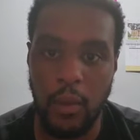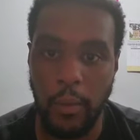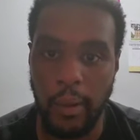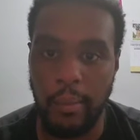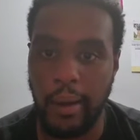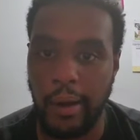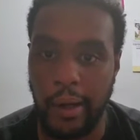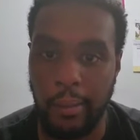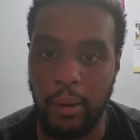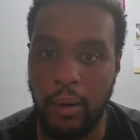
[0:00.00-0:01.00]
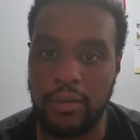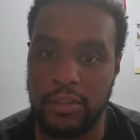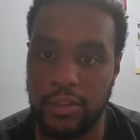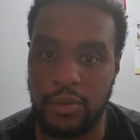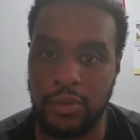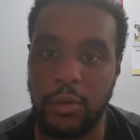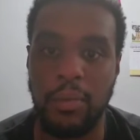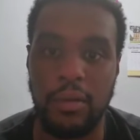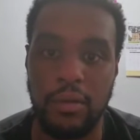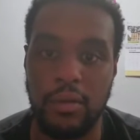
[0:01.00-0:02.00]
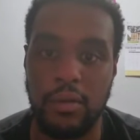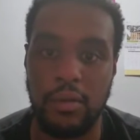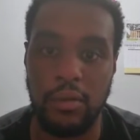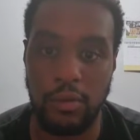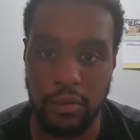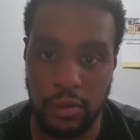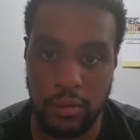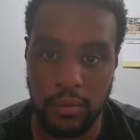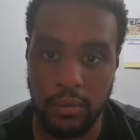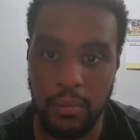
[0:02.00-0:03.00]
when my grandma and sister were too busy to do so.